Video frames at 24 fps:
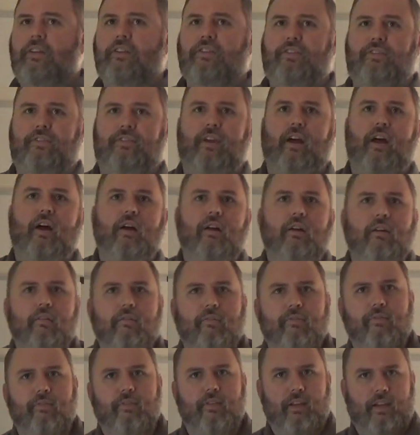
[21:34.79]
to
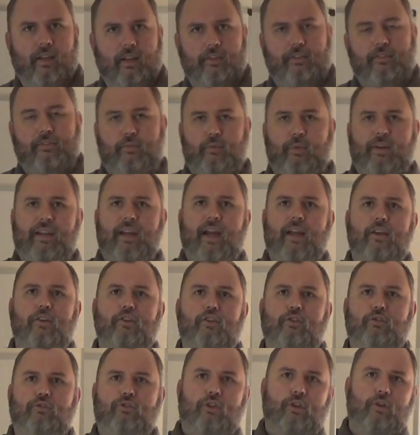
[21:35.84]
solve this, we got to
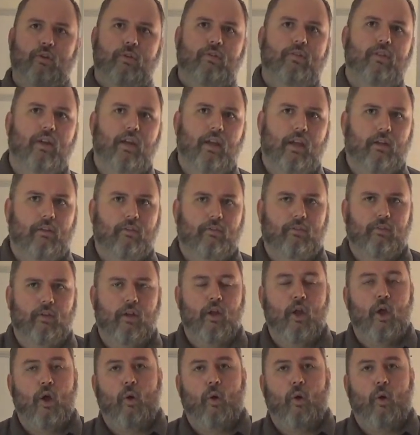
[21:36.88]
do two things.